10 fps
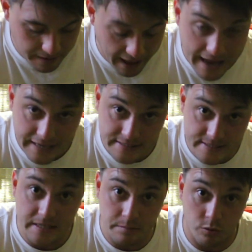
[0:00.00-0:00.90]

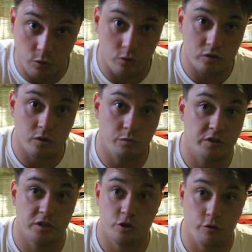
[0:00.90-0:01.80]
AC port,
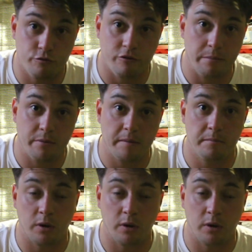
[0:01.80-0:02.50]
which is your 3-pin